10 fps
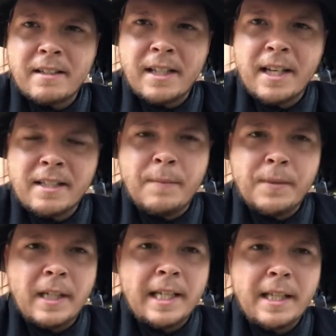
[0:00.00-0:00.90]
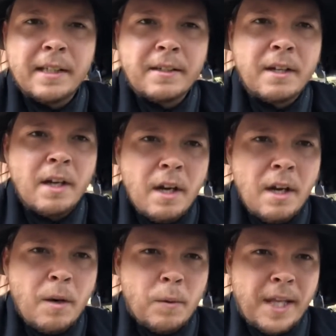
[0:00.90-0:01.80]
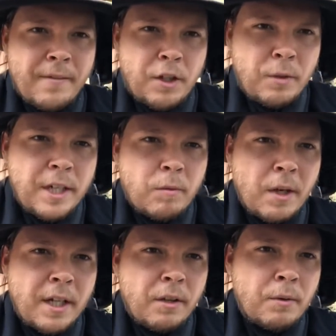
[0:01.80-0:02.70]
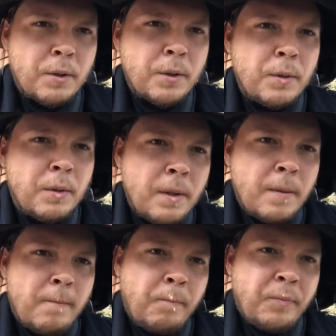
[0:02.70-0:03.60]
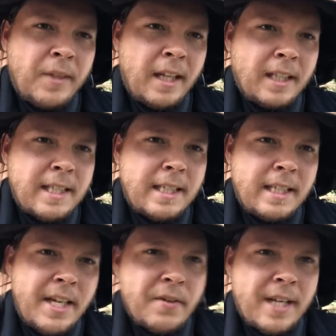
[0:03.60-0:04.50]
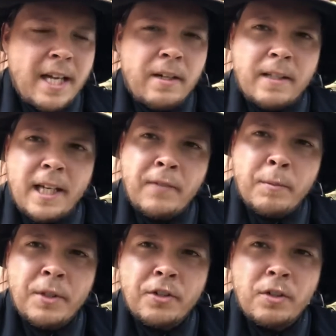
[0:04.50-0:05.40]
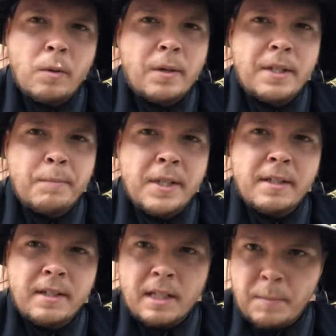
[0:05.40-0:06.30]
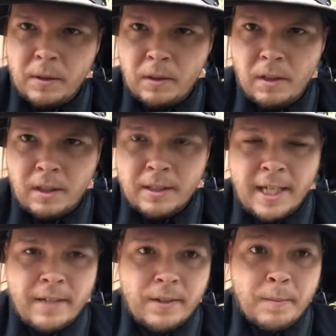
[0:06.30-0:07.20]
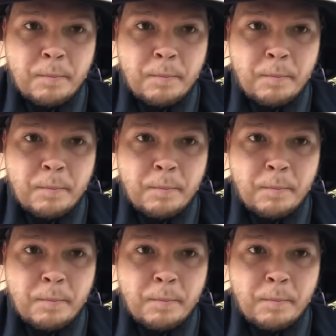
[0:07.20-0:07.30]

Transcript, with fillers: They got something like this, where they have a creek running through that leads to downtown and they have a bunch of stores and businesses built alongside of it.